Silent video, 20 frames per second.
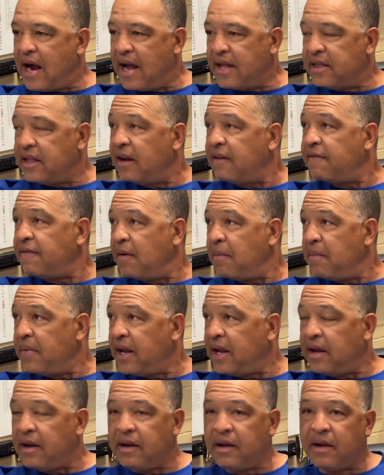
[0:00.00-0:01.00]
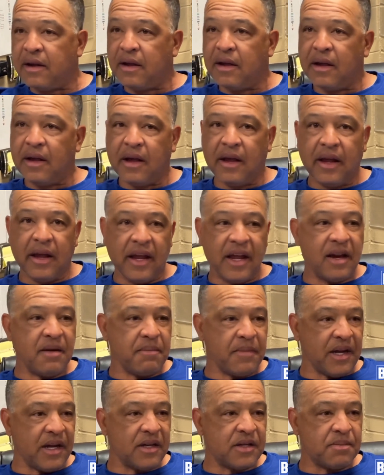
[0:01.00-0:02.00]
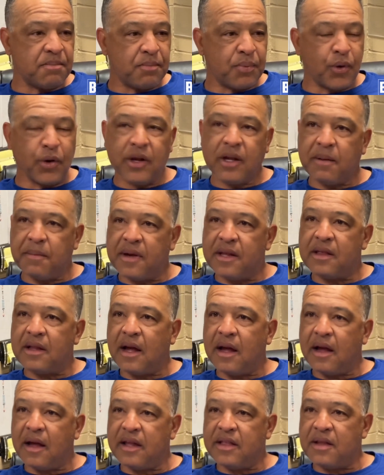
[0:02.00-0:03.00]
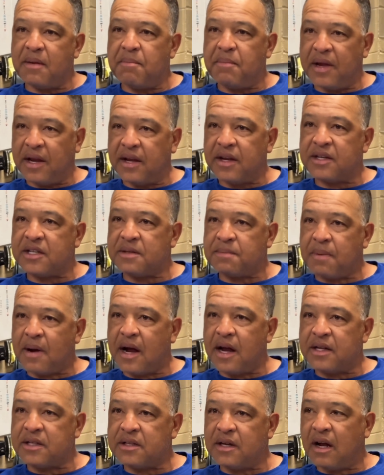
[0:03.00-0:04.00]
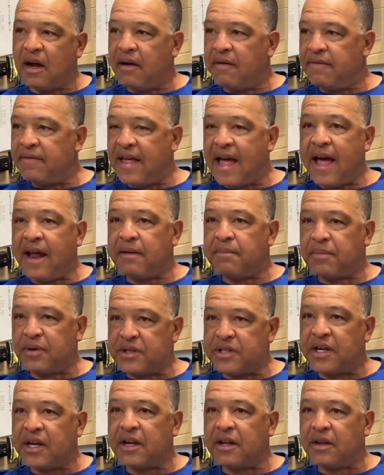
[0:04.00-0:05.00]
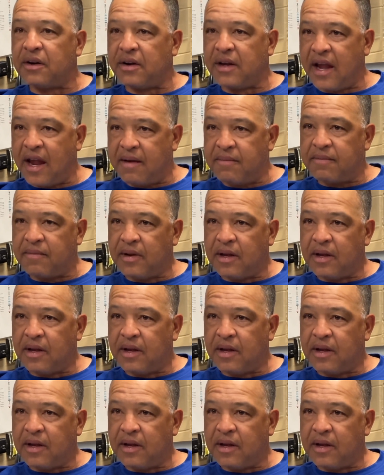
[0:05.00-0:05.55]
I think for me, it means putting him in the biggest spots of that particular game.